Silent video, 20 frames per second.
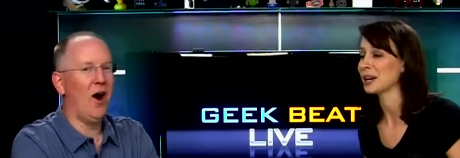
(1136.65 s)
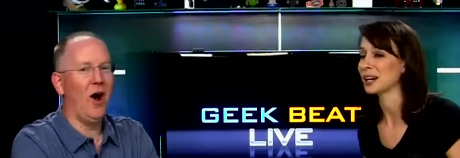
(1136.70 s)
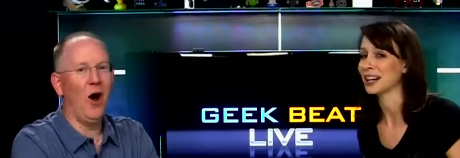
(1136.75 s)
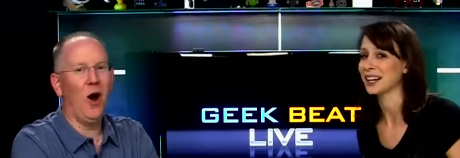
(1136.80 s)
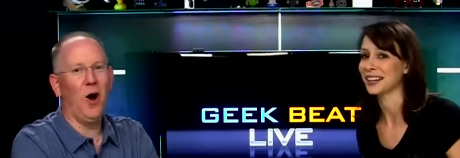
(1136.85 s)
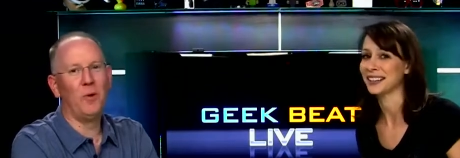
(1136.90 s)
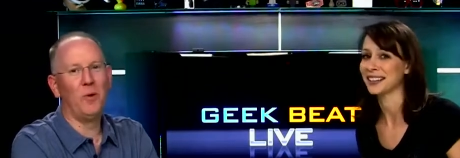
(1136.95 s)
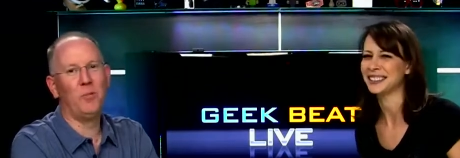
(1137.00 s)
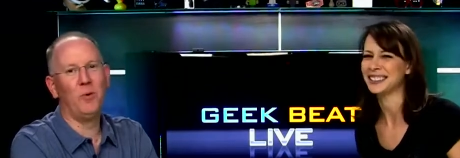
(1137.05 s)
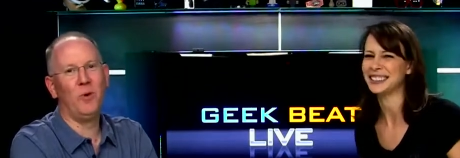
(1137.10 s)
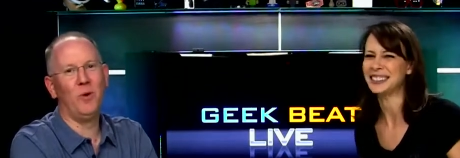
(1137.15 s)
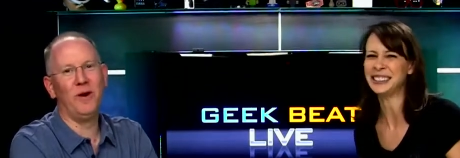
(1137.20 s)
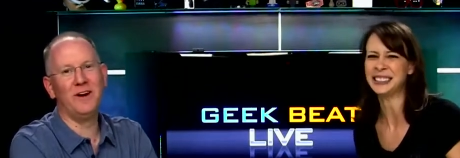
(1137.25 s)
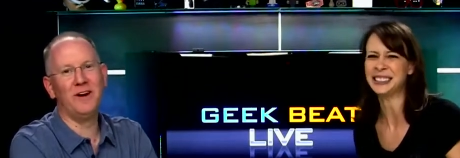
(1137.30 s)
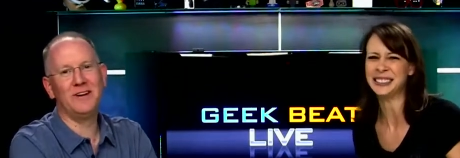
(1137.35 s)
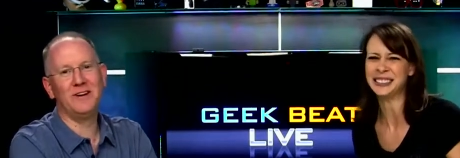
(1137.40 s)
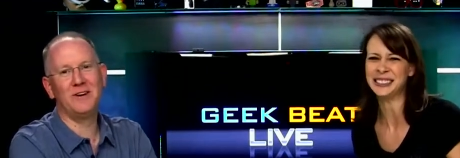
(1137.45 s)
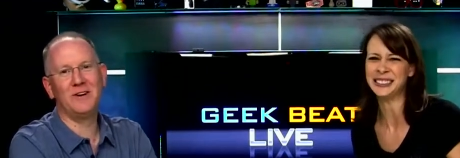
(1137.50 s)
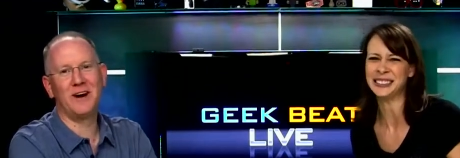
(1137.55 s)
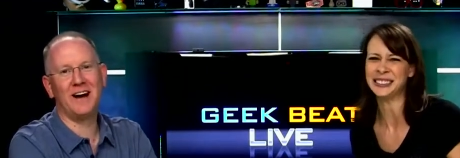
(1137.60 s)
Speaker 1: Oh boy,
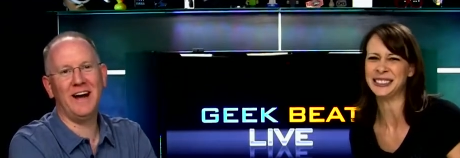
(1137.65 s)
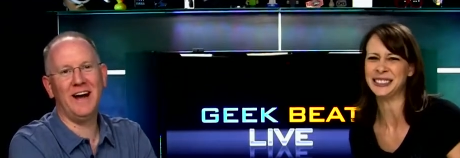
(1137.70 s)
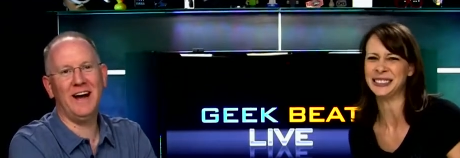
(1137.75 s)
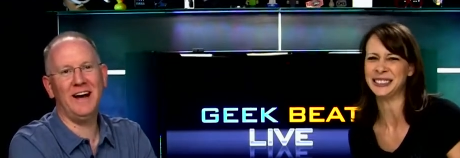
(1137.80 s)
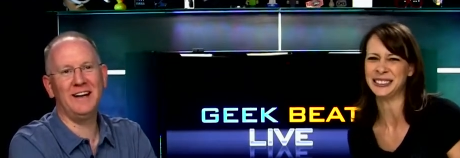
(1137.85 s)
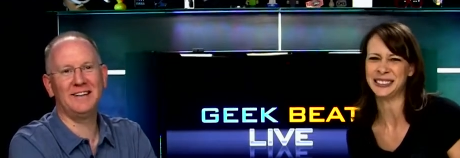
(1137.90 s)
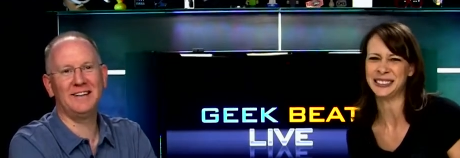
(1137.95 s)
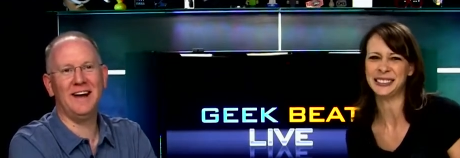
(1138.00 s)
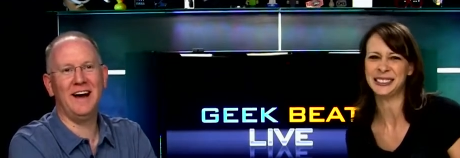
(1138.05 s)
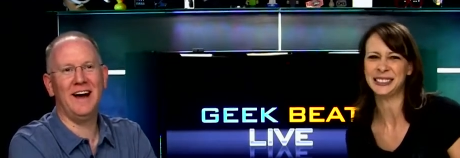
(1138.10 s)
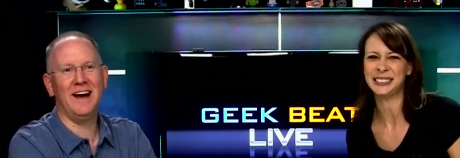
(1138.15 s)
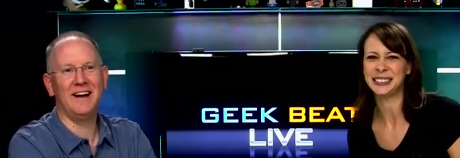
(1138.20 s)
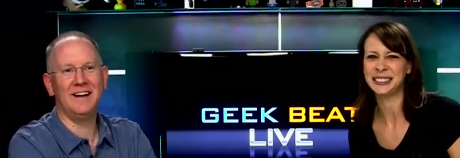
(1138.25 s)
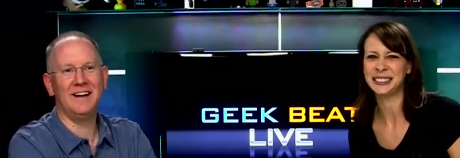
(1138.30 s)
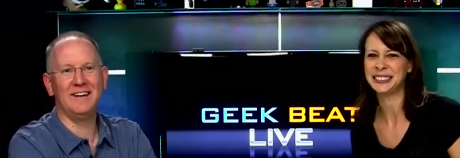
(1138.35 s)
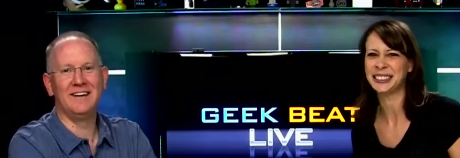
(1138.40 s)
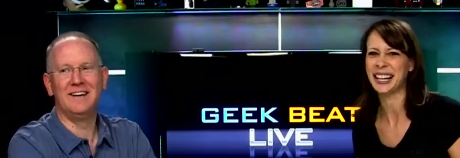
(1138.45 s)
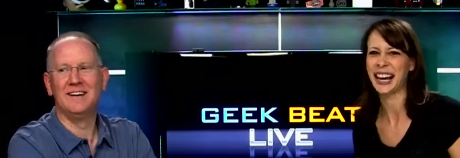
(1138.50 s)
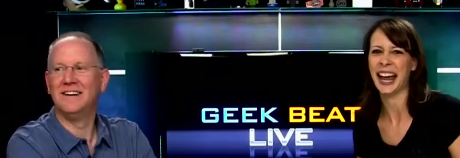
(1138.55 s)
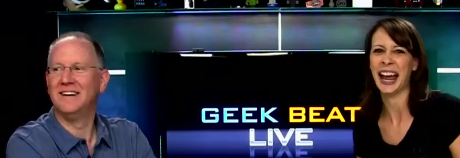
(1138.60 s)
you're gonna hate that.
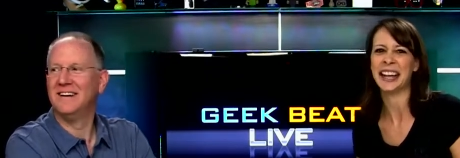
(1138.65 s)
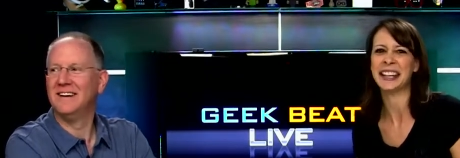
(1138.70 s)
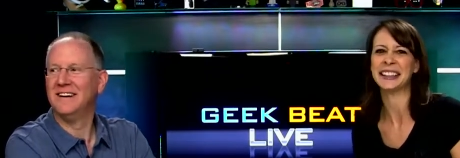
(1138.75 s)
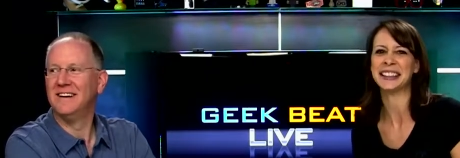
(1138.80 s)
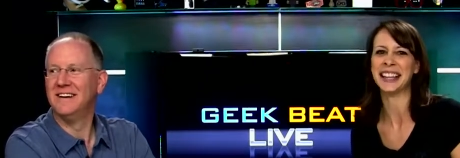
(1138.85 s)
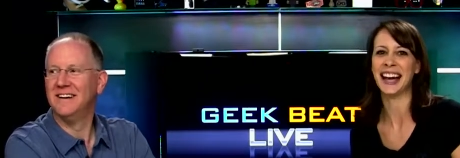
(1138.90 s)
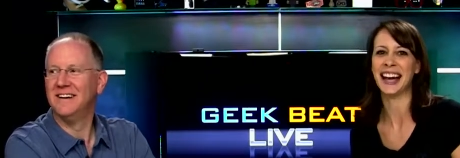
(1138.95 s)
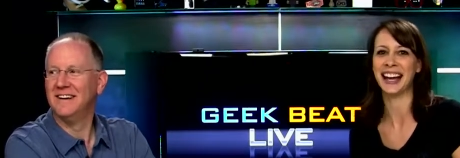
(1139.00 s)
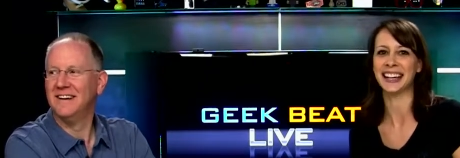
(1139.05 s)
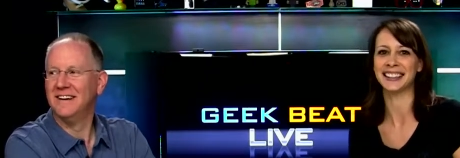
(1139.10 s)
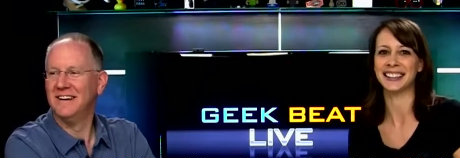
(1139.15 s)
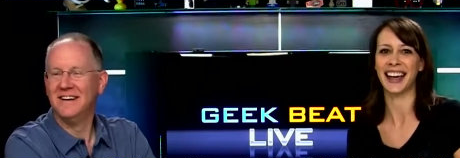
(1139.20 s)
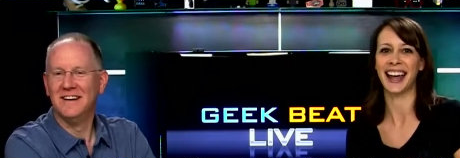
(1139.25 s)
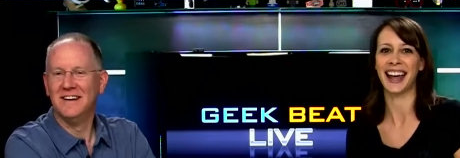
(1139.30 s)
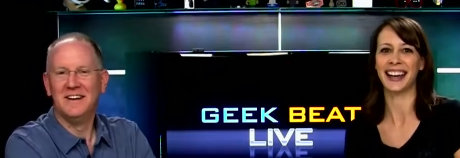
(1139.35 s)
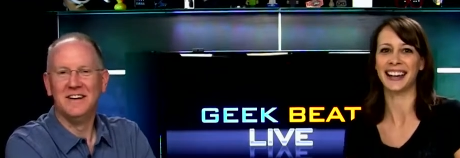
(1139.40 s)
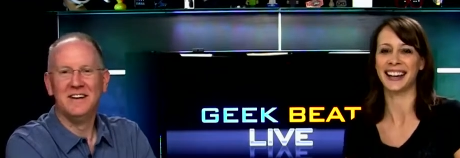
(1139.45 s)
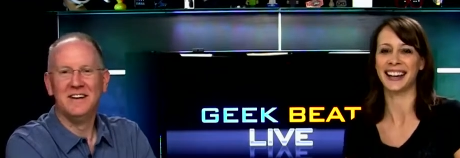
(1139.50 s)
I hate that. Hate,